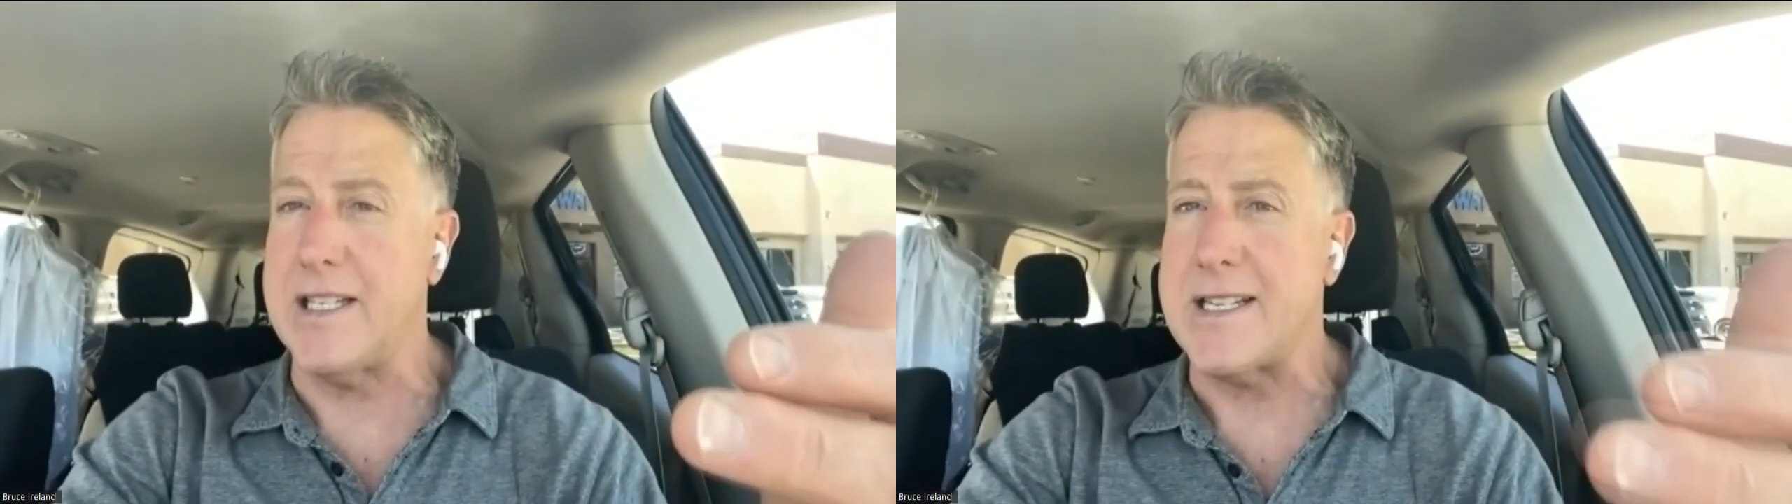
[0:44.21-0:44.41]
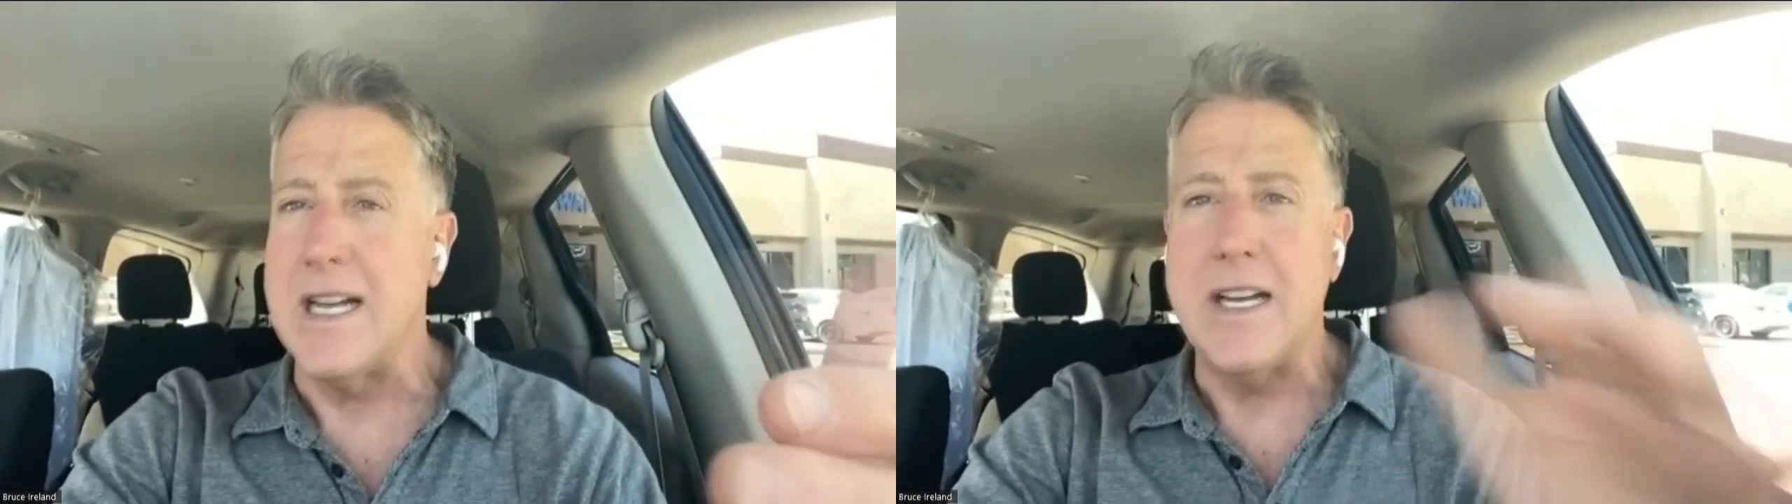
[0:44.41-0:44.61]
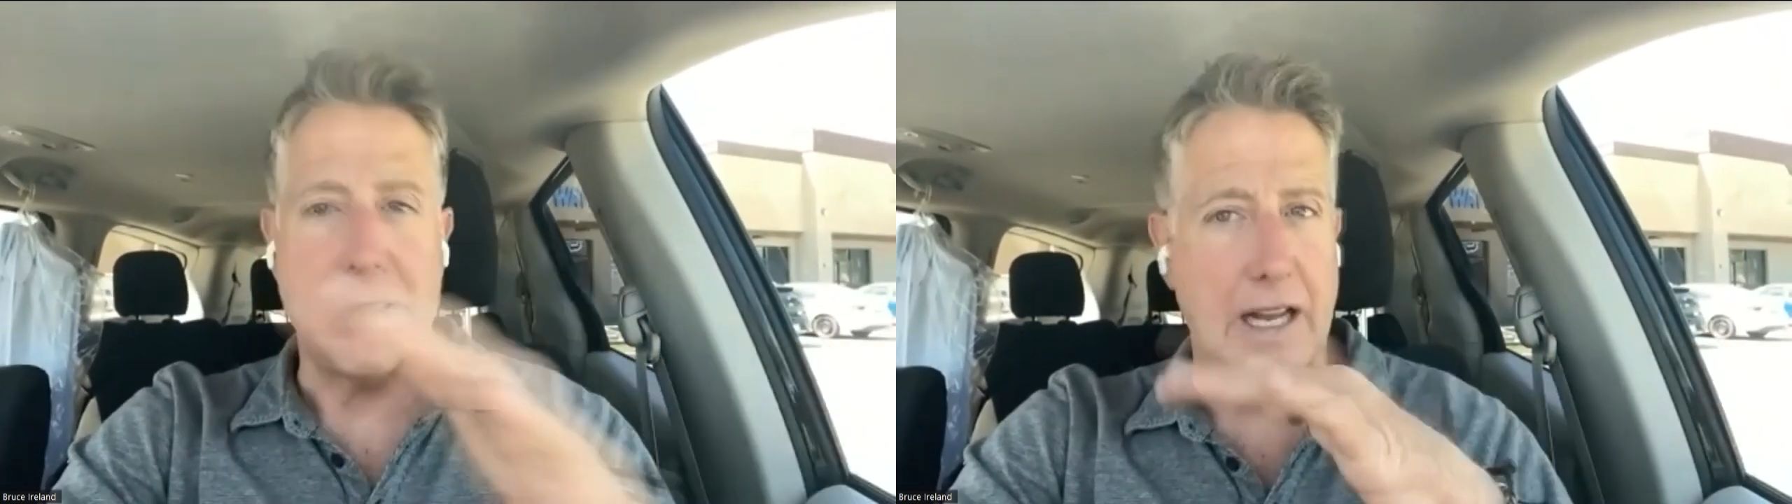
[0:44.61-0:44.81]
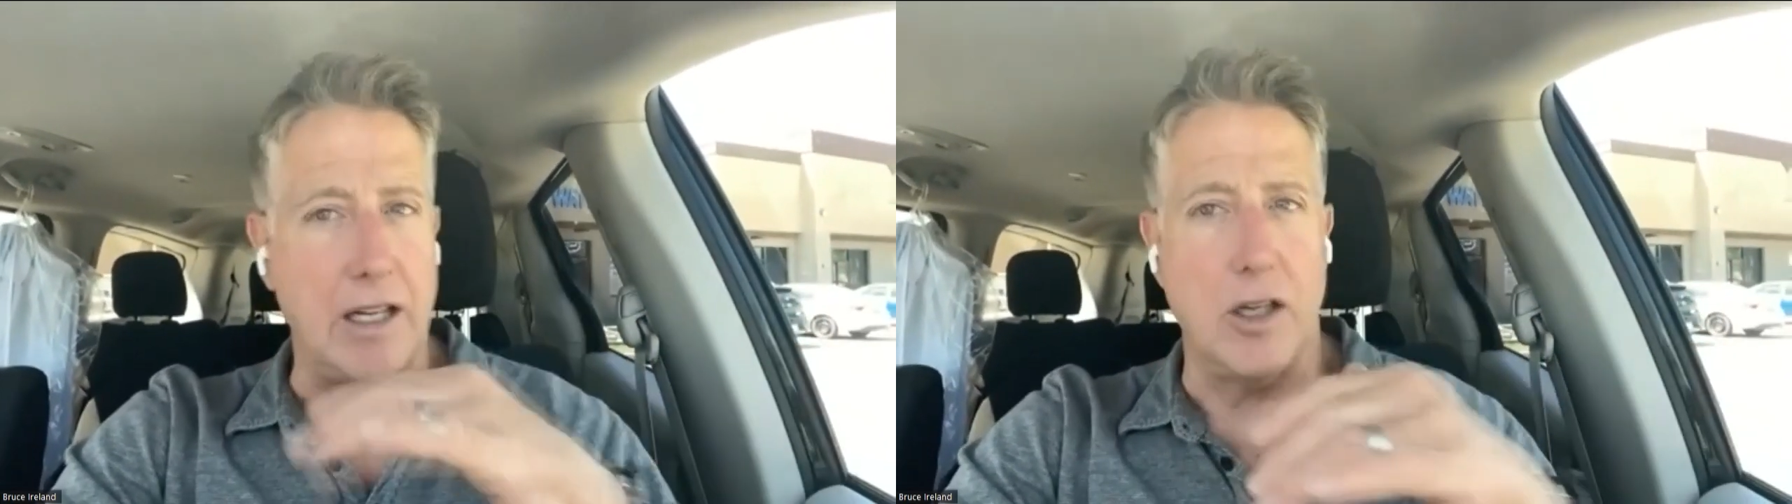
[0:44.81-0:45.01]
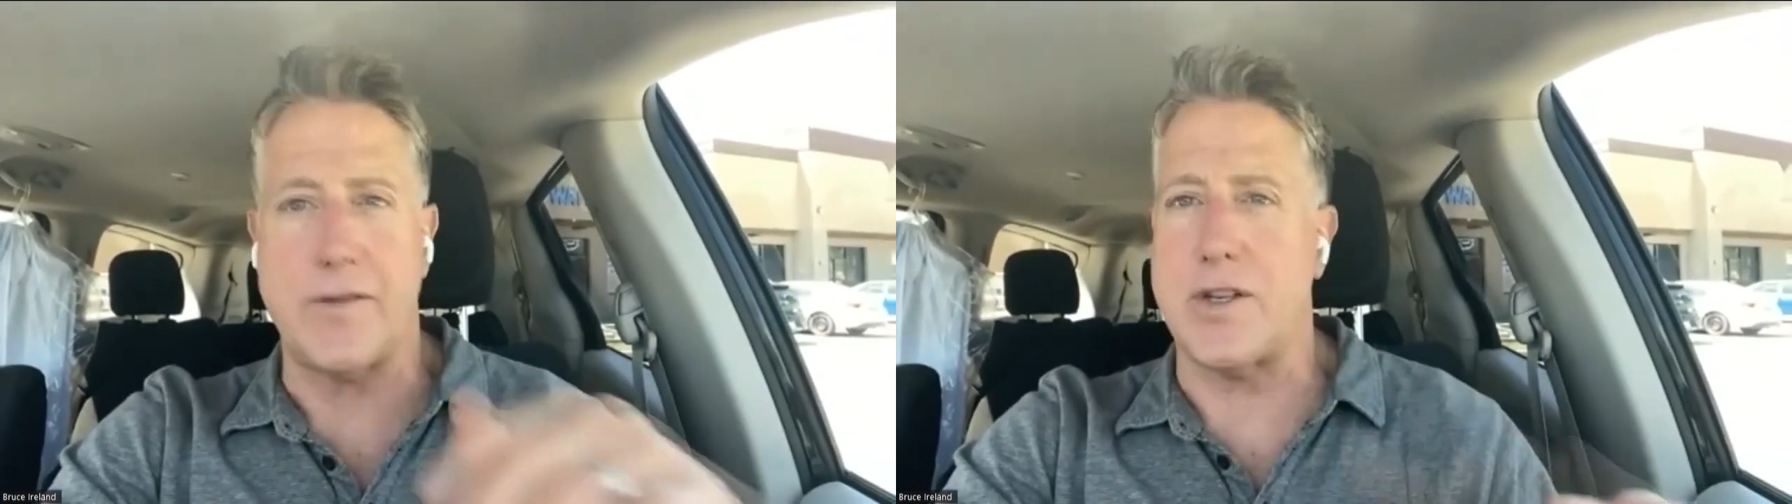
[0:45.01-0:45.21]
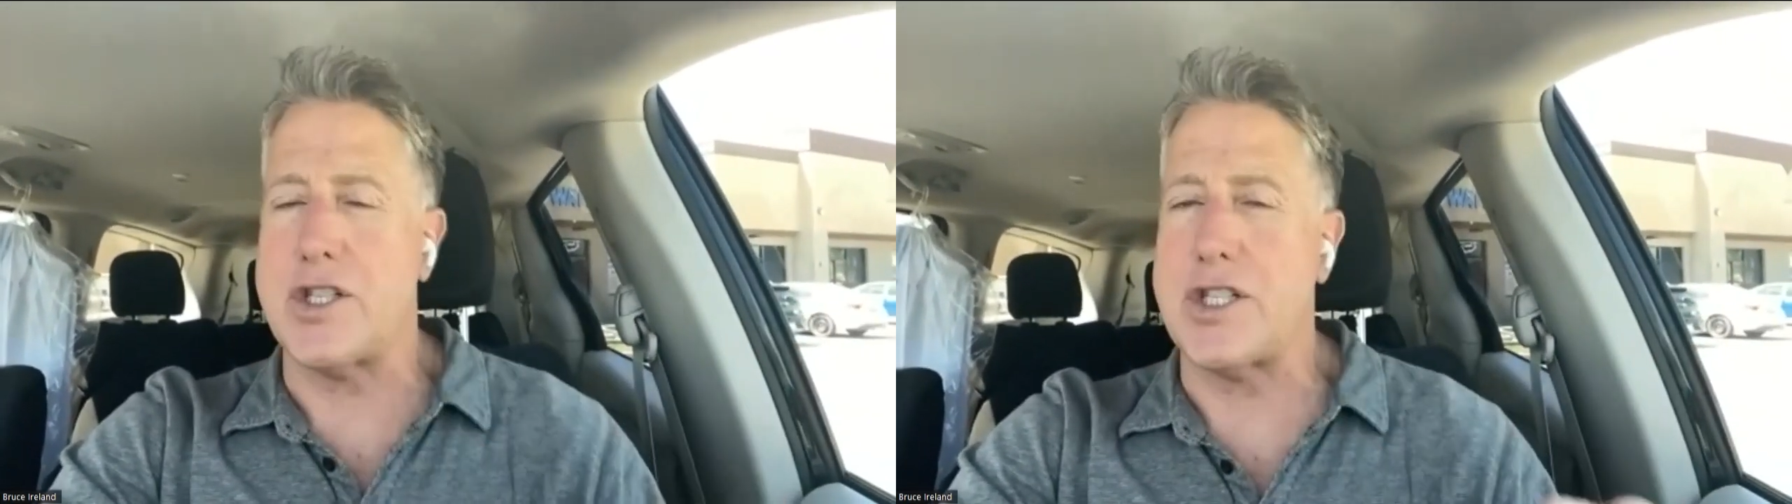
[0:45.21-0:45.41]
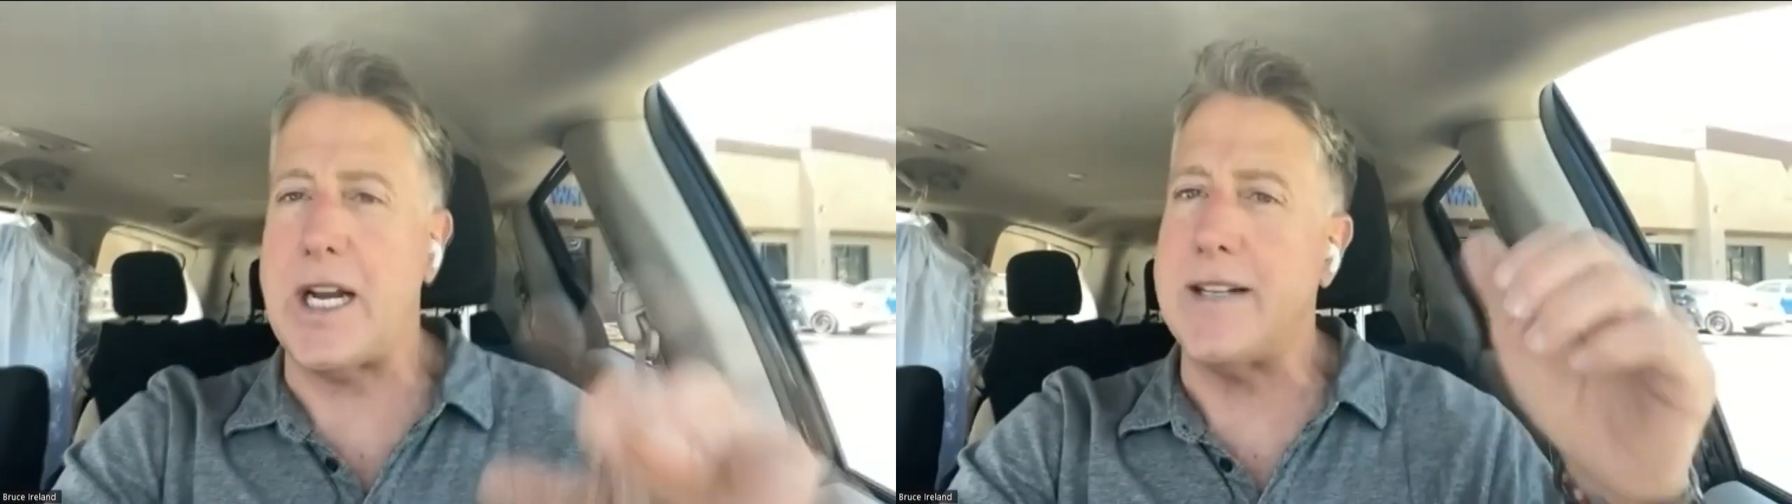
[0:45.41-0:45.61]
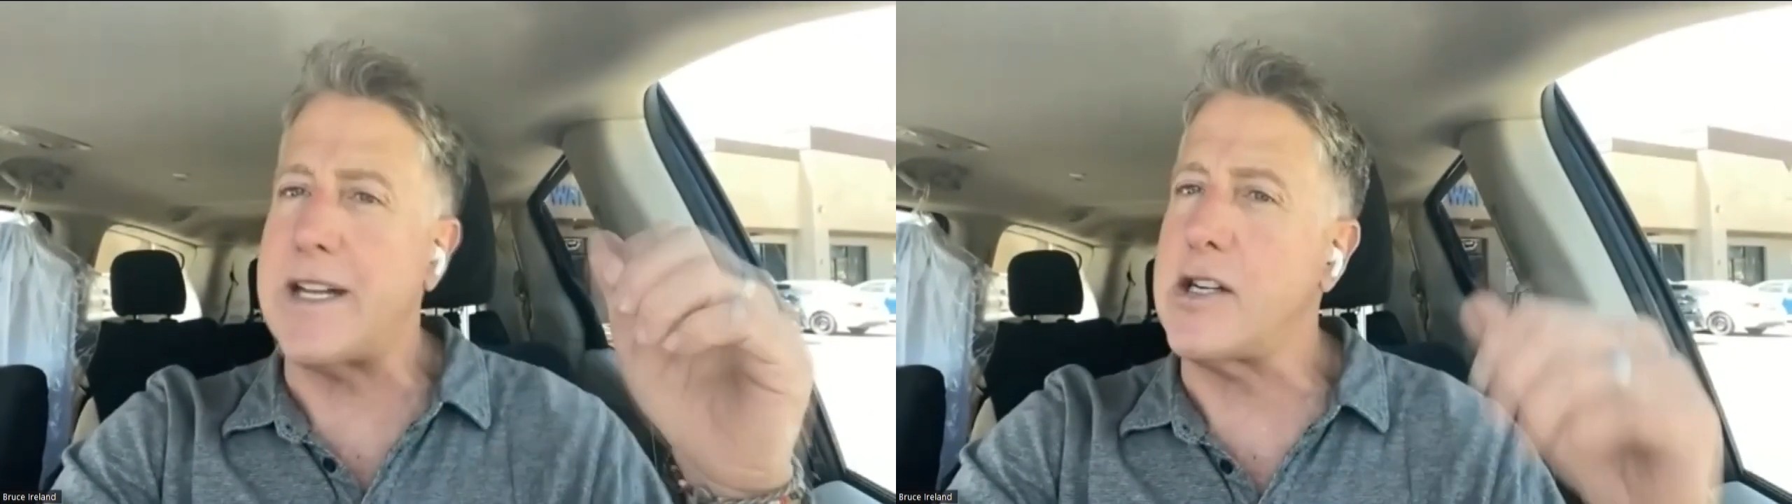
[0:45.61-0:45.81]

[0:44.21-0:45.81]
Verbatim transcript: this, they look for shade.